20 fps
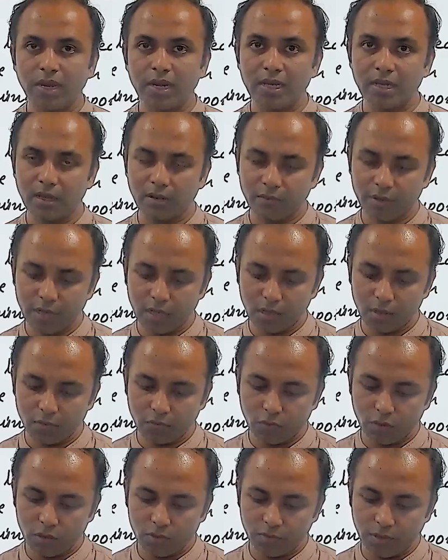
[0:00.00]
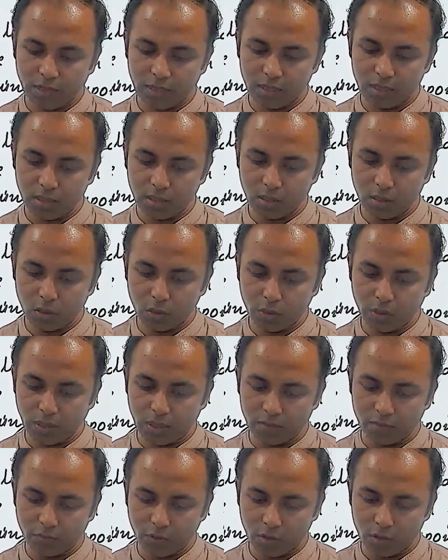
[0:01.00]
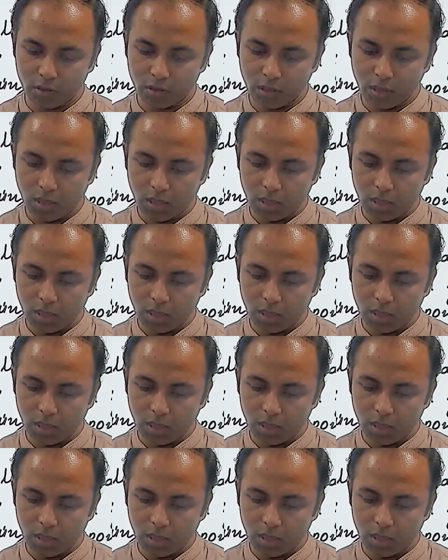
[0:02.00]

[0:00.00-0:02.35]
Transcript: heavy rainfall, very low rainfall.